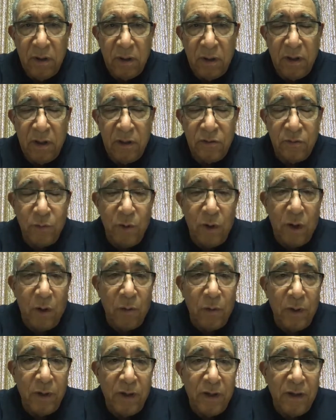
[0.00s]
because we're
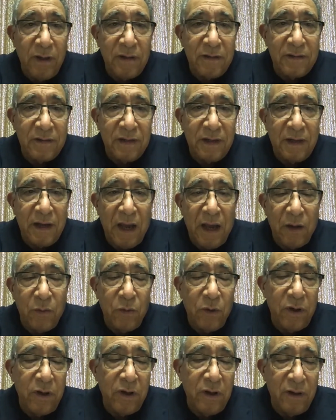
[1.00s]
already going to see God.
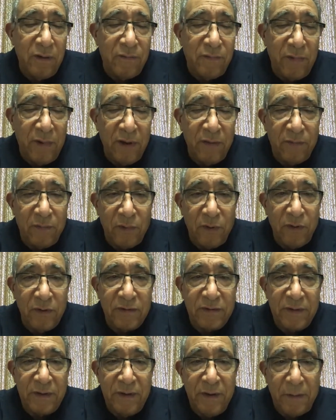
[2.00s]
What do you need faith for? You
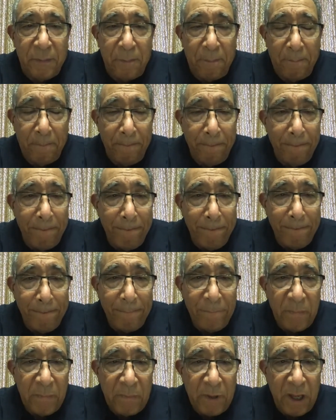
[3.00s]
see Him,
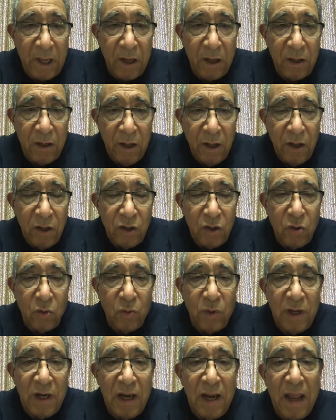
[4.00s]
okay? You
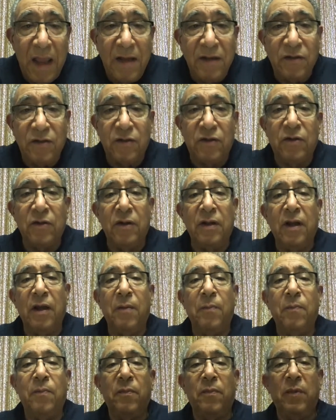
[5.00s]
relate to
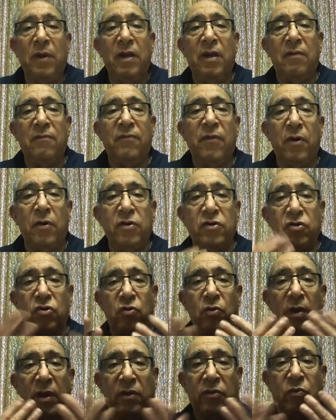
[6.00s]
Him in a very
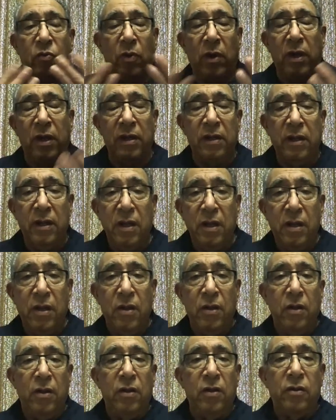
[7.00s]
direct way.
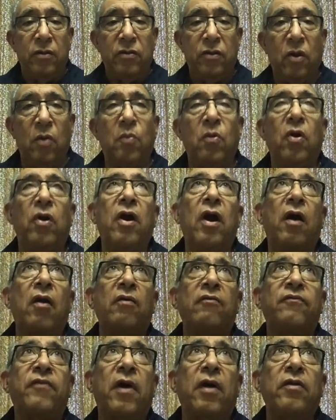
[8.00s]
No more, Our
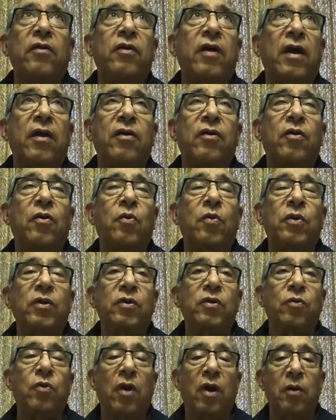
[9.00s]
Father, I don't know where
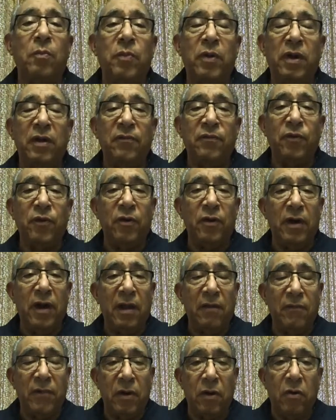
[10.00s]
you are, but if you're in
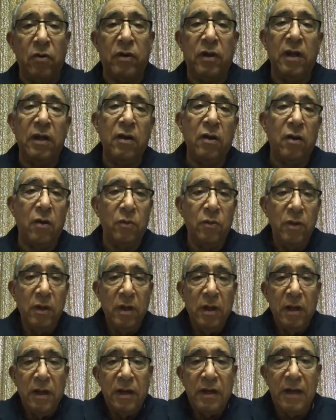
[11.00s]
heaven, okay, no.
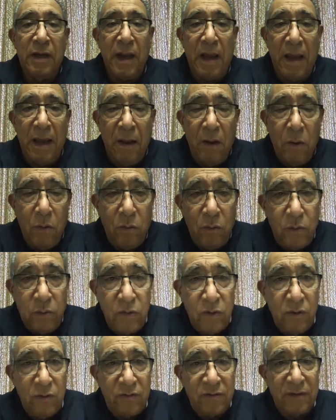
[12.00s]
Now
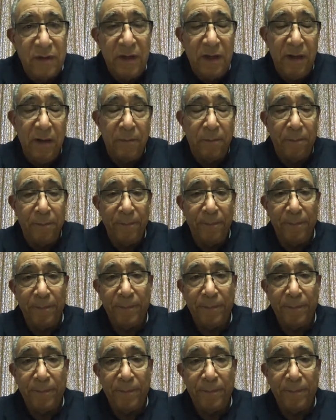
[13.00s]
you see Him.